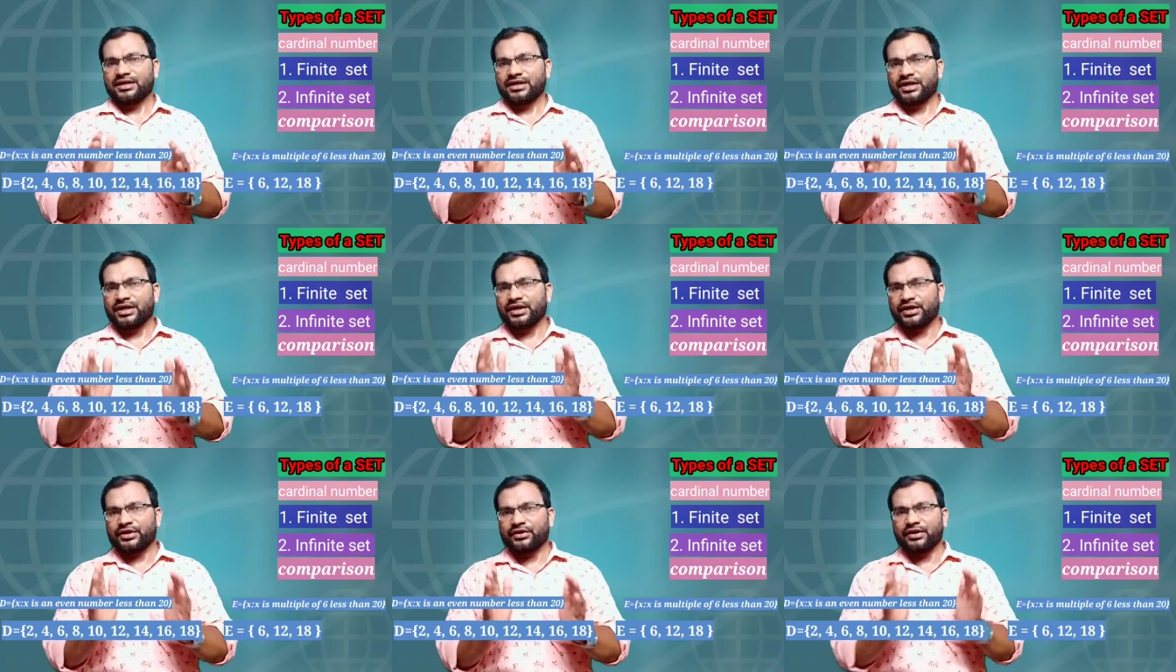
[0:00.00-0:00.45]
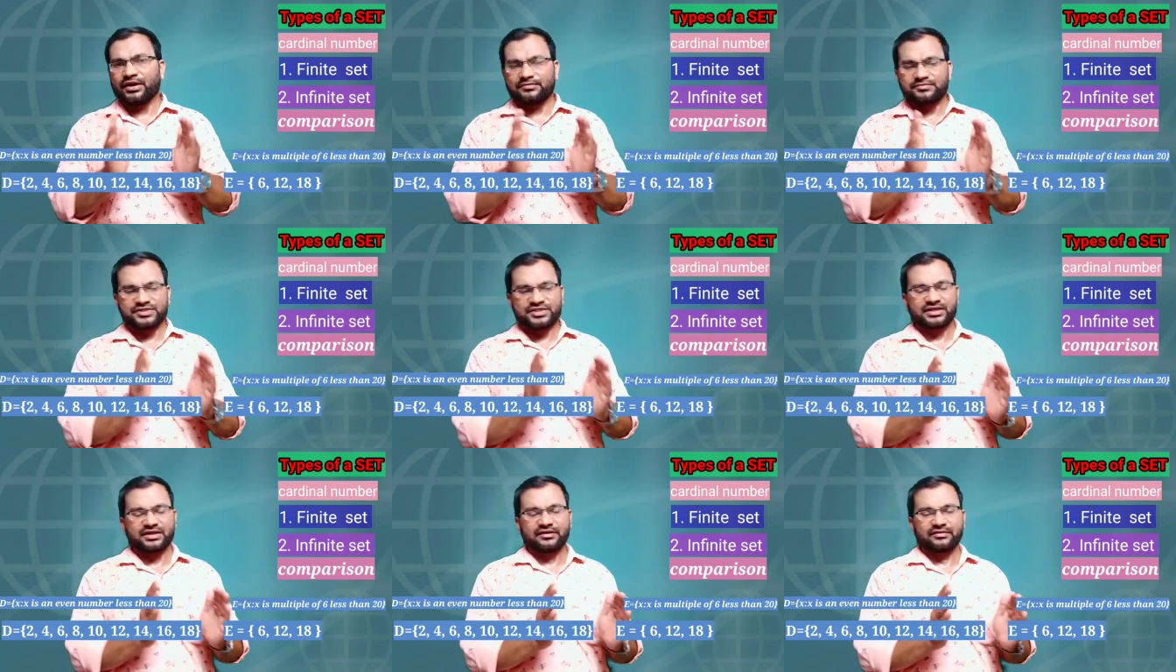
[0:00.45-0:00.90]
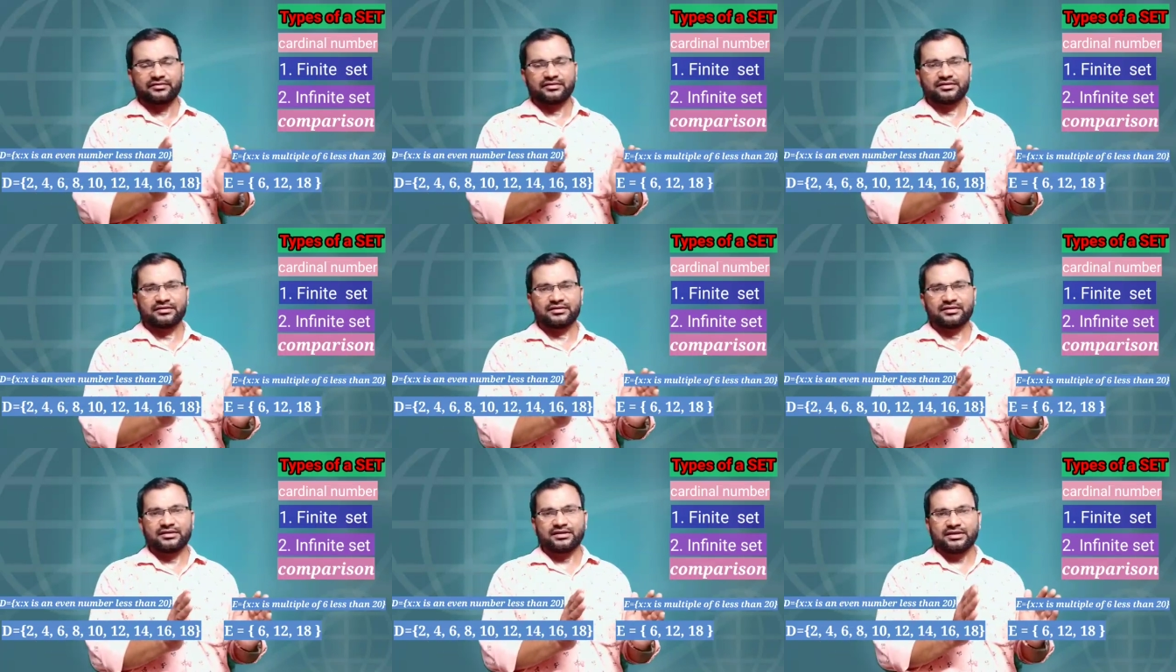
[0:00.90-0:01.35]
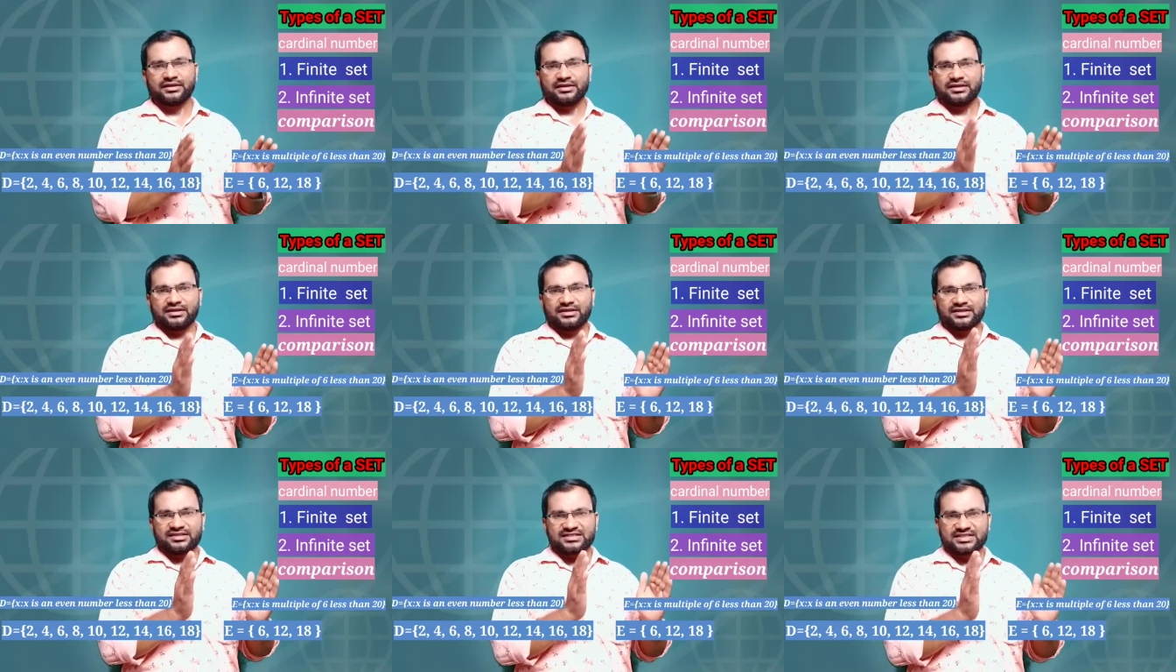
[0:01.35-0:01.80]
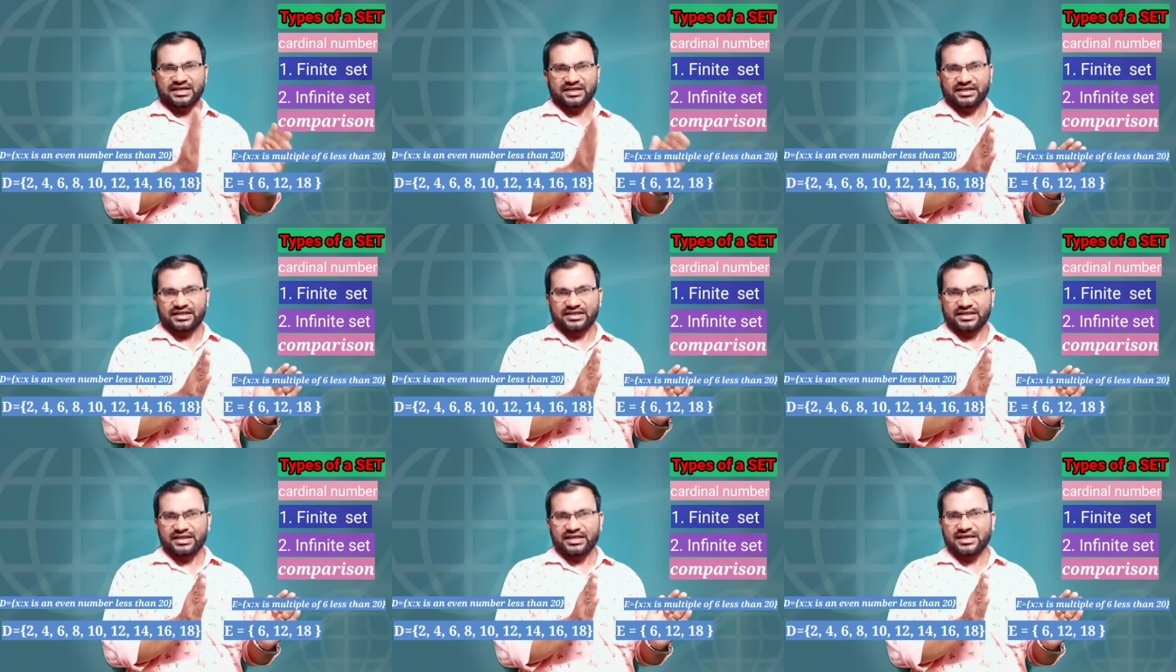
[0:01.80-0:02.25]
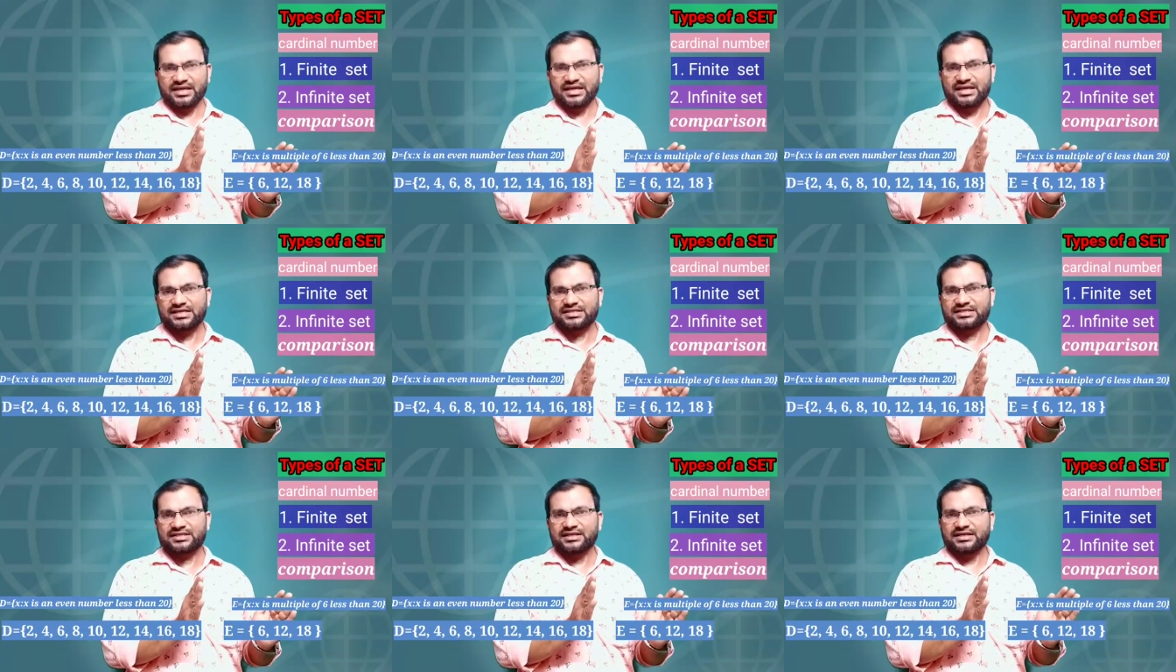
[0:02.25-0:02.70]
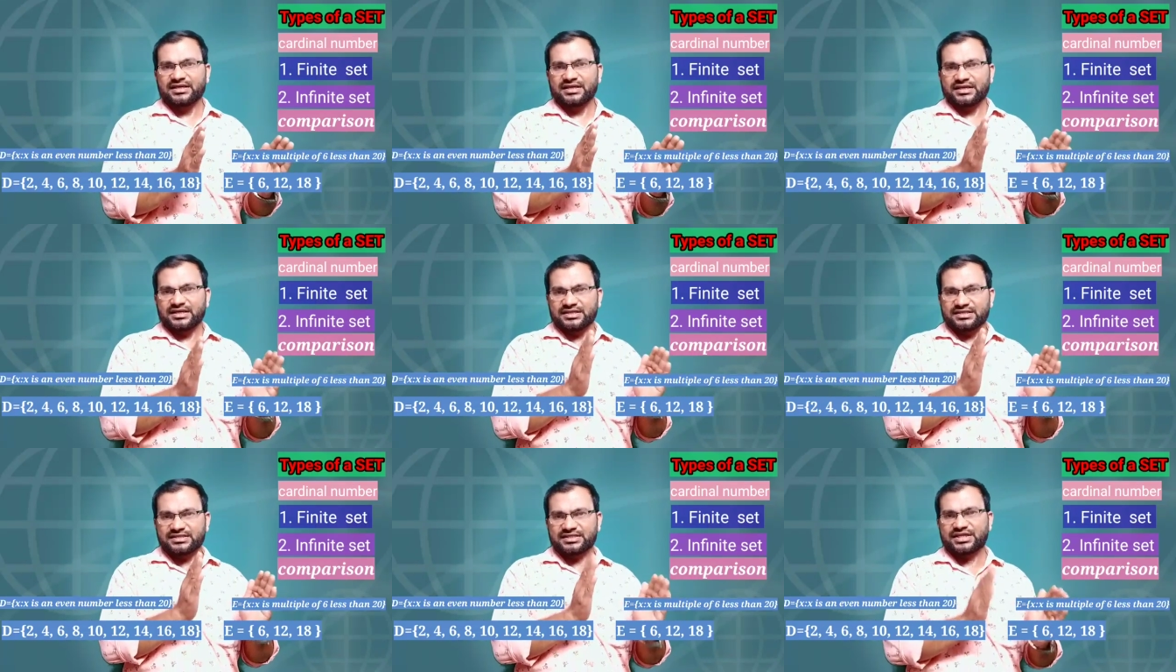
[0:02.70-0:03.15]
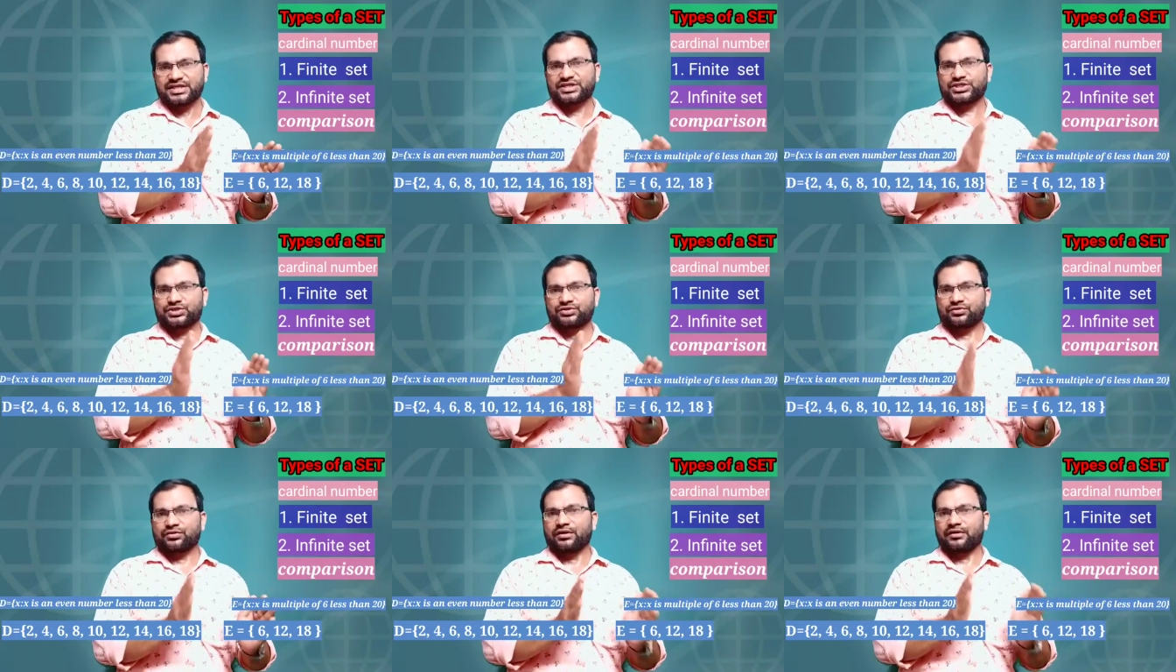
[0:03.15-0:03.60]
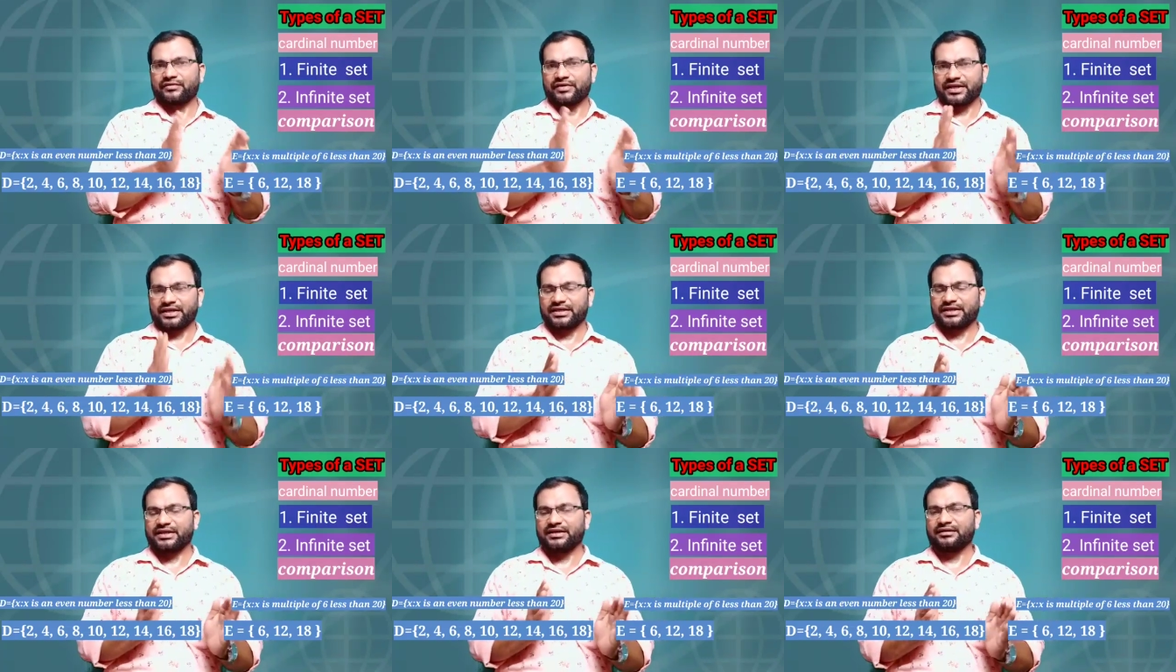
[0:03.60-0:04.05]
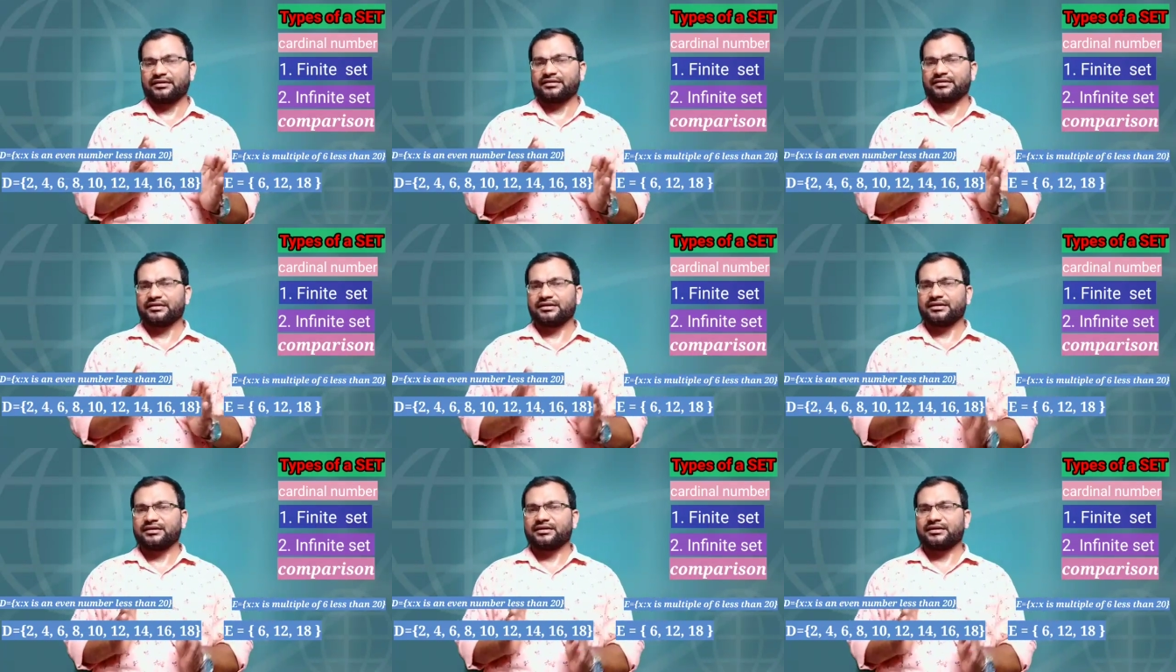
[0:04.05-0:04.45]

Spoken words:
Here you observe set E is 6, 12, 18.